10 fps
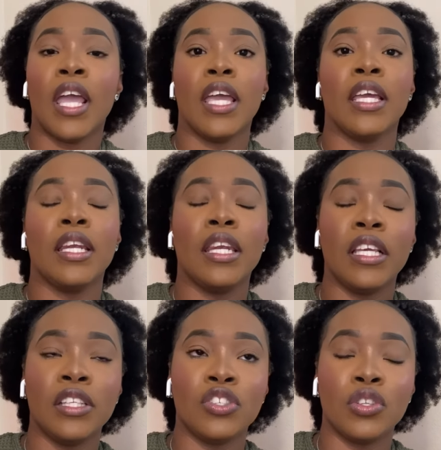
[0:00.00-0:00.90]
It
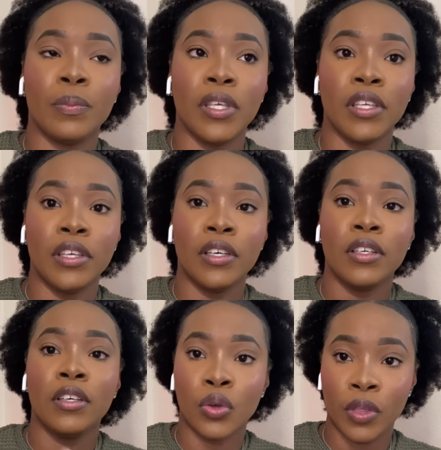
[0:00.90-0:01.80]
needs to be
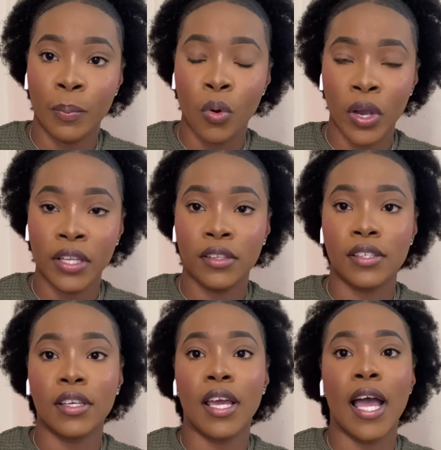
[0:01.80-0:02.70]
to the point,
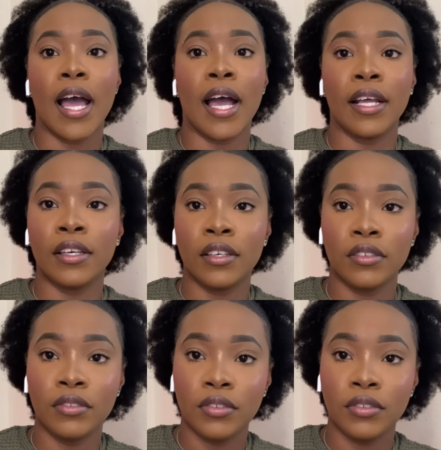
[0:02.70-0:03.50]
and